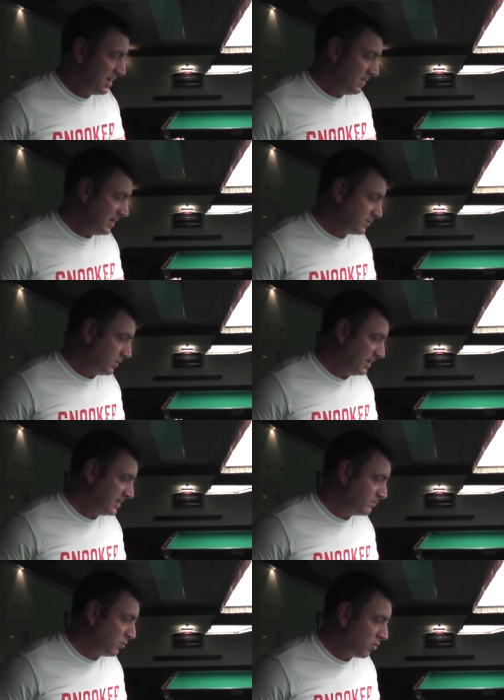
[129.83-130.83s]
This one
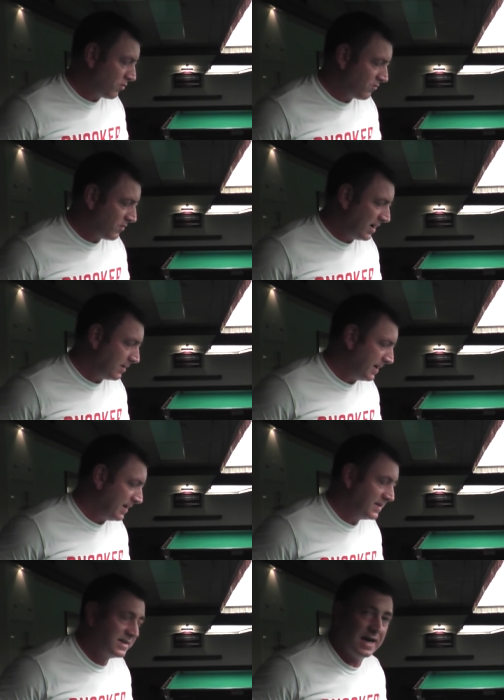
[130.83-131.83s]
is more around about
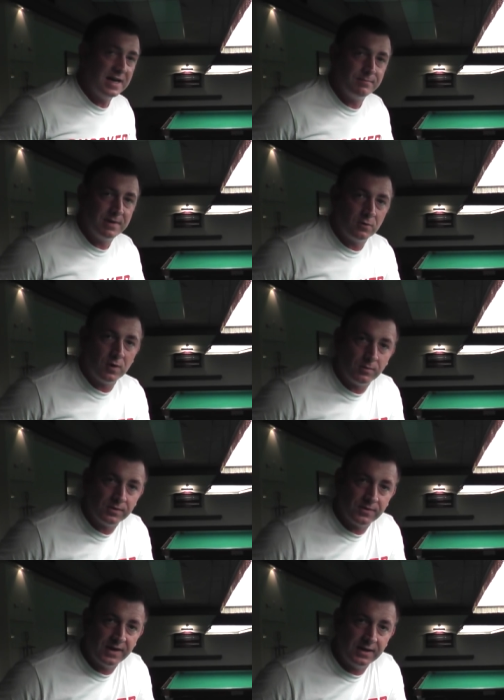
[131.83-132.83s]
the 10 mil, I would
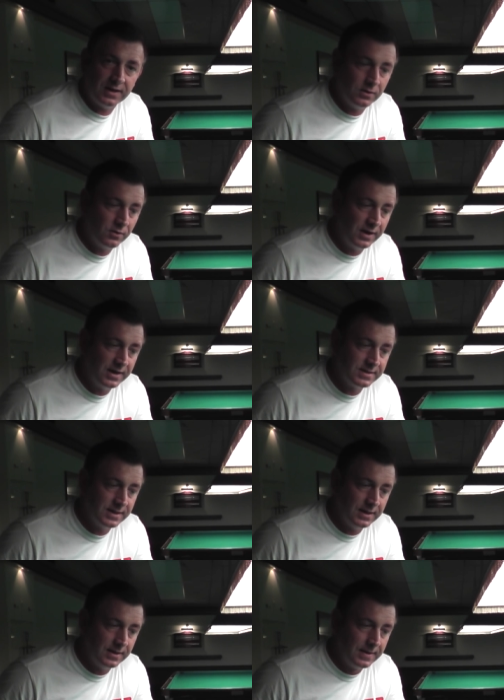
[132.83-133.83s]
think, looking at
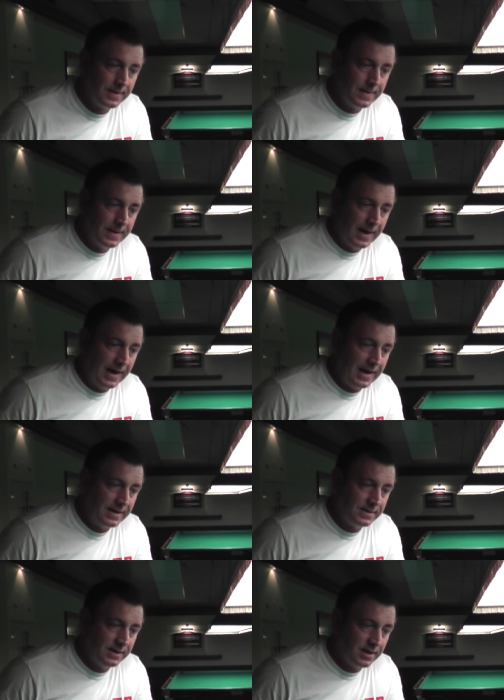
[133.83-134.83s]
it.
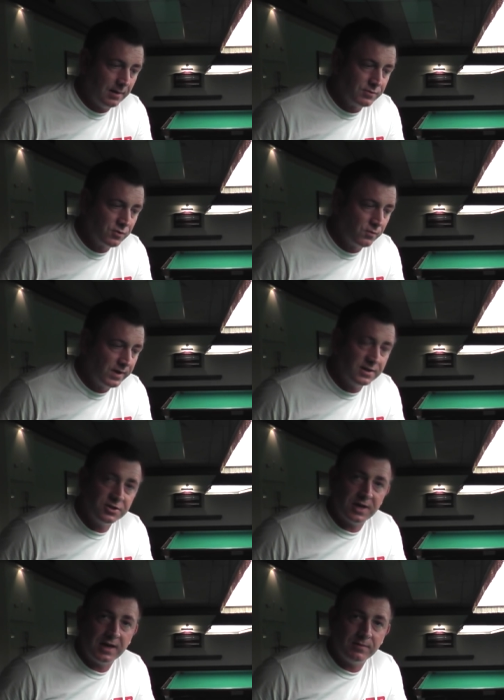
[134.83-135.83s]
And it comes already
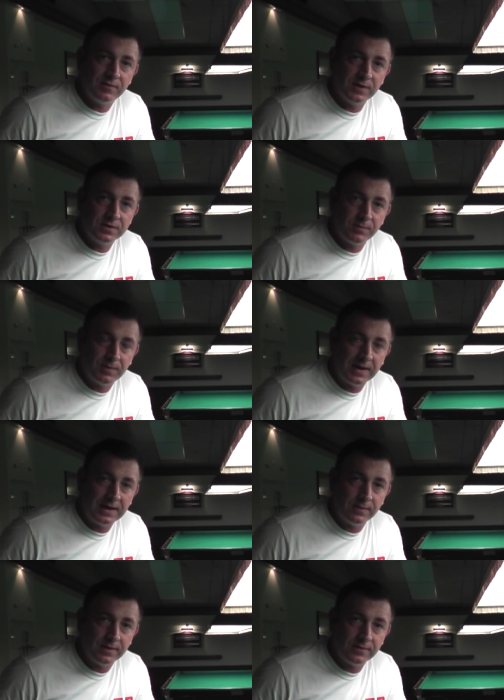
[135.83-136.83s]
shaped for you to play
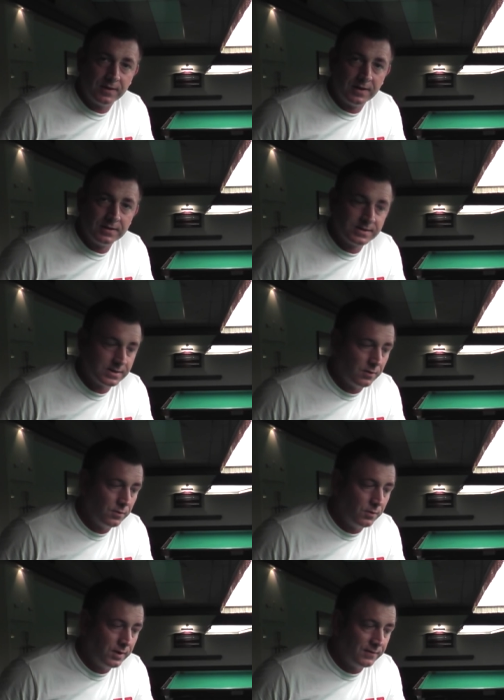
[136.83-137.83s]
with. So
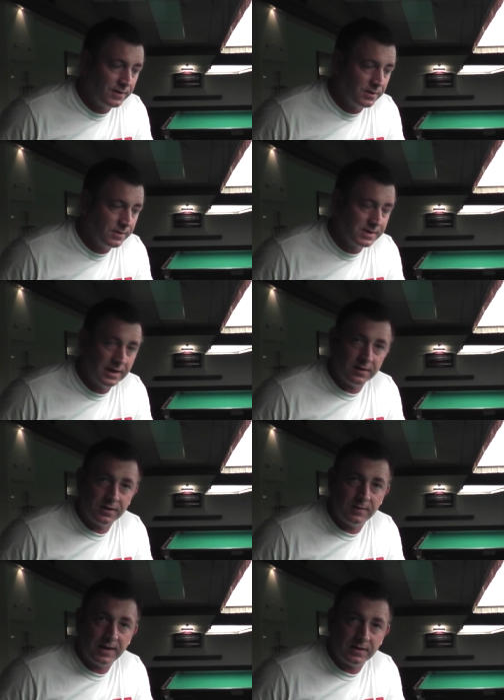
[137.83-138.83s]
all you have to do is get the
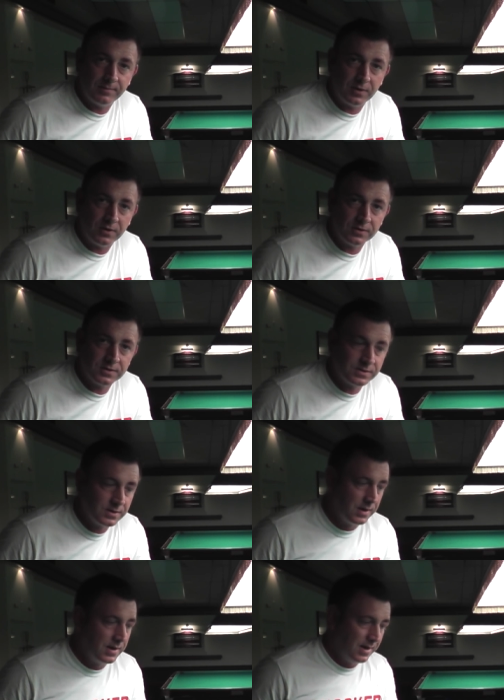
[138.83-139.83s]
cue out the box.
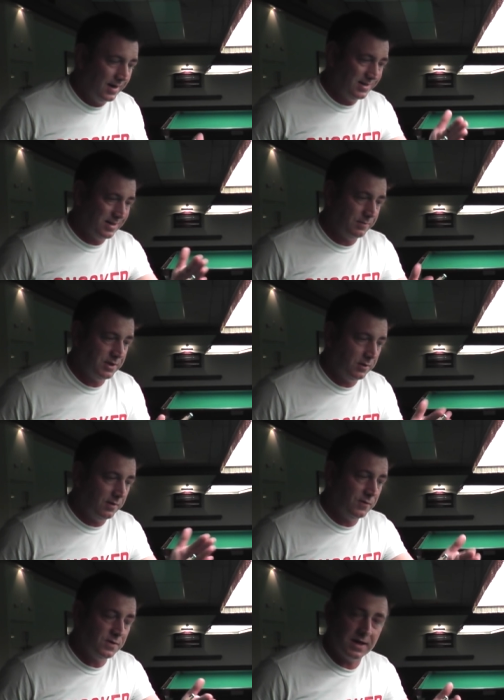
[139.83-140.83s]
And it's up to you
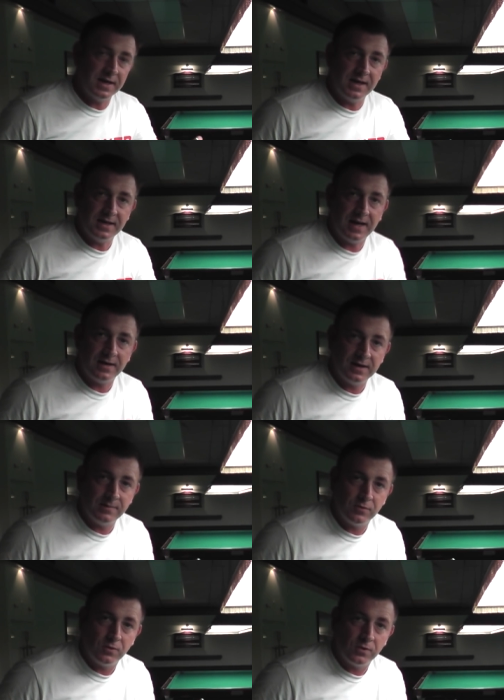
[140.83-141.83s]
if you take it down
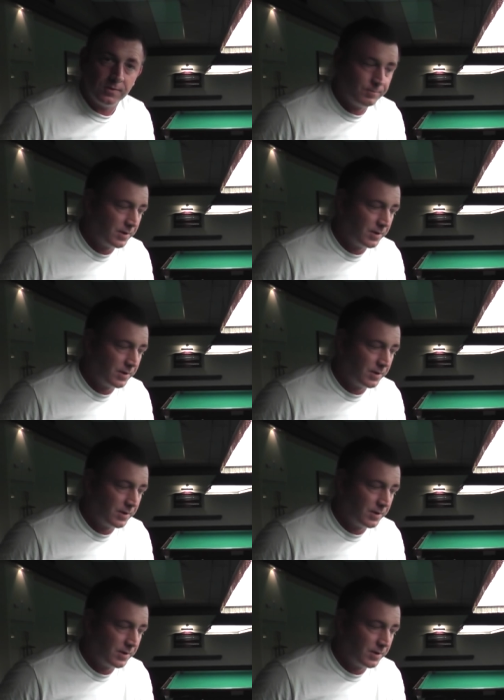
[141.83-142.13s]
anymore.